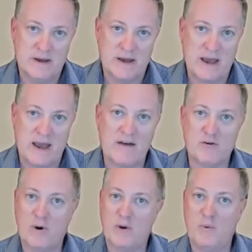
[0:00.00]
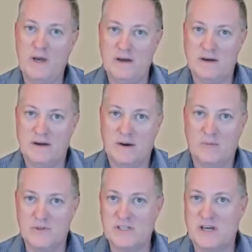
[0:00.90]
Have a great week, and
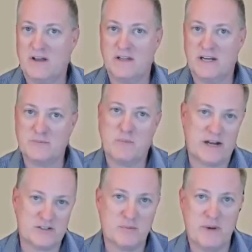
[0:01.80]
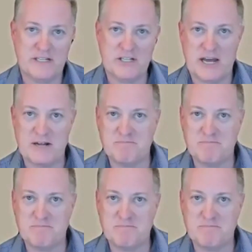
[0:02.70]
we'll see you on the next Practical Pet Chat.